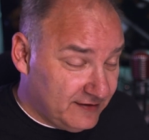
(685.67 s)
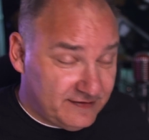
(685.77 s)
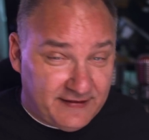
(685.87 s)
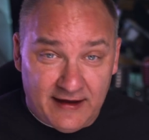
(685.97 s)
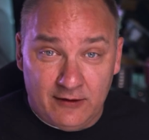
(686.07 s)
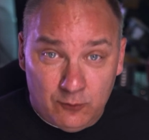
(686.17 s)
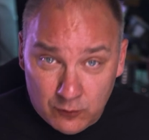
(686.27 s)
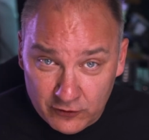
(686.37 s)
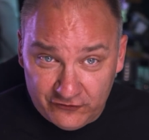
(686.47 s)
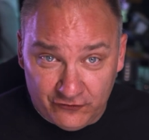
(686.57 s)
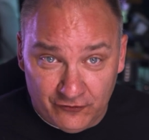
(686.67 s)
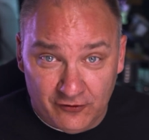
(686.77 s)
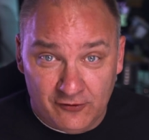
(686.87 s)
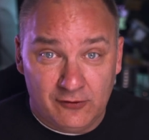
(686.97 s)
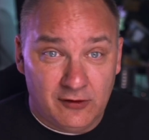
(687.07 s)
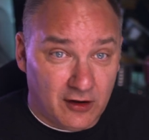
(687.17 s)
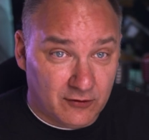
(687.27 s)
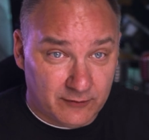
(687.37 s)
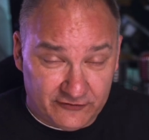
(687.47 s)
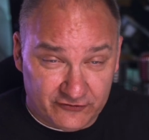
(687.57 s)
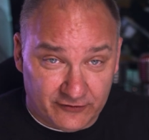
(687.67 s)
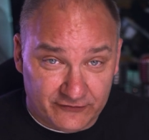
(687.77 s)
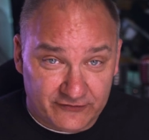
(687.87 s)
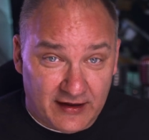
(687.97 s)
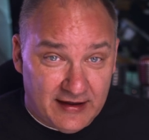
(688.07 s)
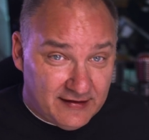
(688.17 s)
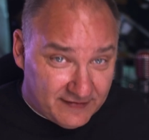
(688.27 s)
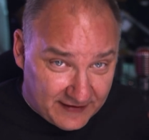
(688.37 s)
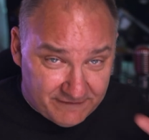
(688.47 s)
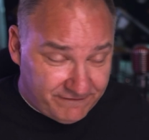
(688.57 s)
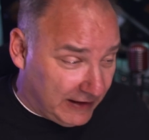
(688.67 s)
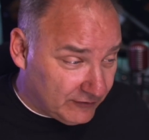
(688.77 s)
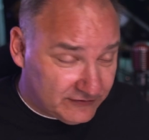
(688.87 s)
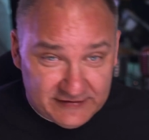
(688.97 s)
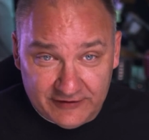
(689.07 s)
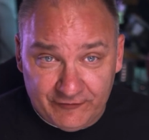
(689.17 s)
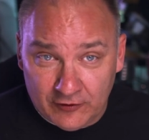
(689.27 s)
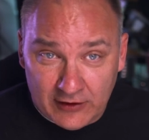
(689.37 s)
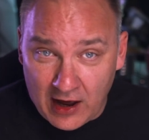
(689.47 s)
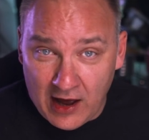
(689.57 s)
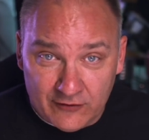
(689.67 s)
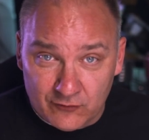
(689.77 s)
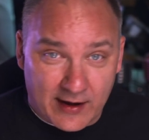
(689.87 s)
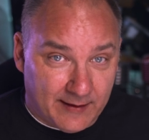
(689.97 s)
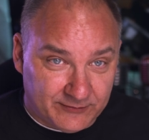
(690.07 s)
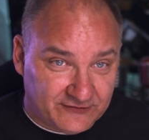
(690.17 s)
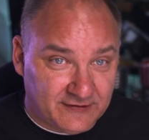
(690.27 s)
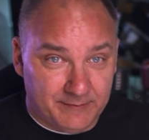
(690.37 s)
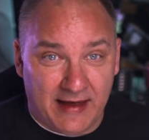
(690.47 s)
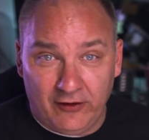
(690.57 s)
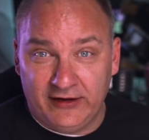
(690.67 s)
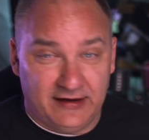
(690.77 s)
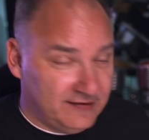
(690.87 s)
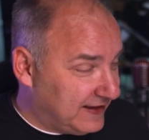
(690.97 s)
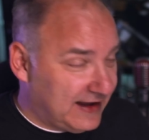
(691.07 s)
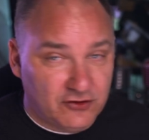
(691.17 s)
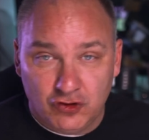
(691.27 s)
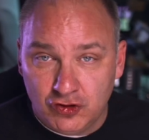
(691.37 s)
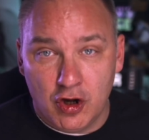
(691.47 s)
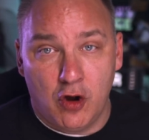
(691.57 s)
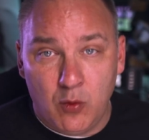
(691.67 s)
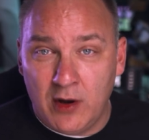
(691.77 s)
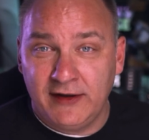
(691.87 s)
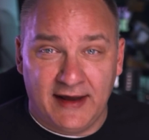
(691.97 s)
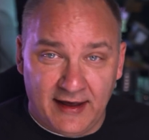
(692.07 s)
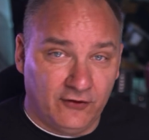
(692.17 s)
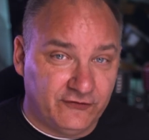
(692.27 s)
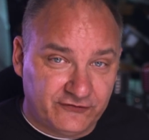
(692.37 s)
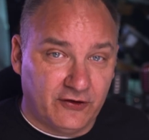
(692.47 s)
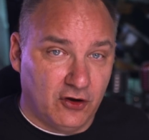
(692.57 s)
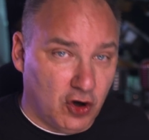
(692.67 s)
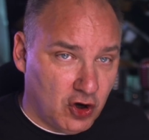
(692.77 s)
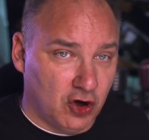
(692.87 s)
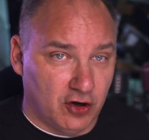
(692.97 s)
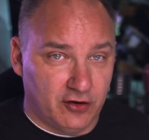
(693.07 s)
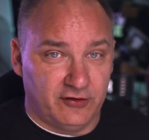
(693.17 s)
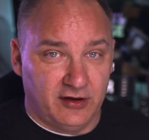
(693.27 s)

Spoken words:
They were true originals. They found different on-ramps to melody that no one else heard.